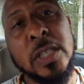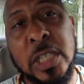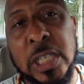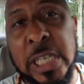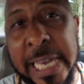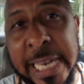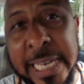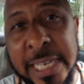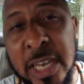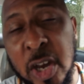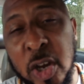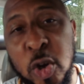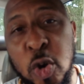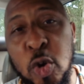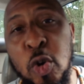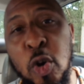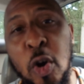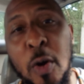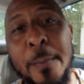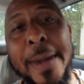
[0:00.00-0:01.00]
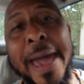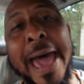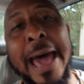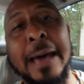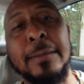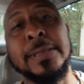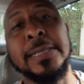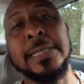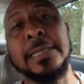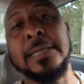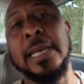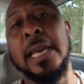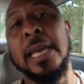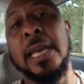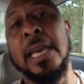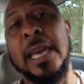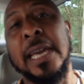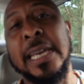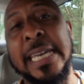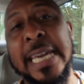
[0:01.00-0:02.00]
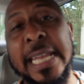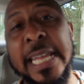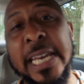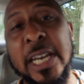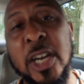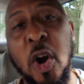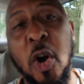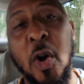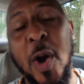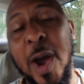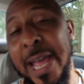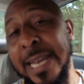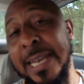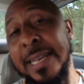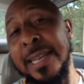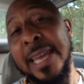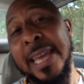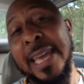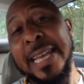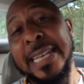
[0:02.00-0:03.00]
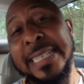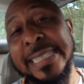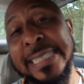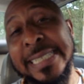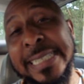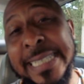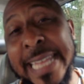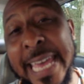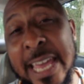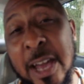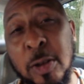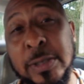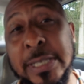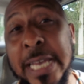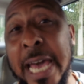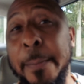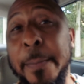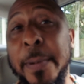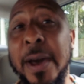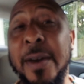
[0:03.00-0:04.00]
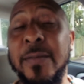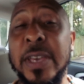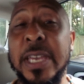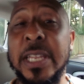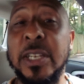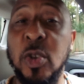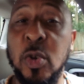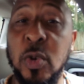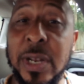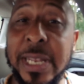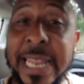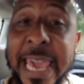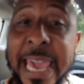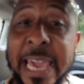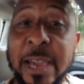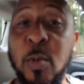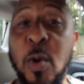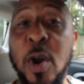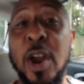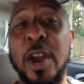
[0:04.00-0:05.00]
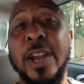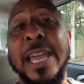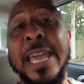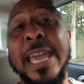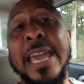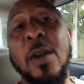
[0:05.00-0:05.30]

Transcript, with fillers: Get your Google Maps, get it going, stay on top of it, do the legwork.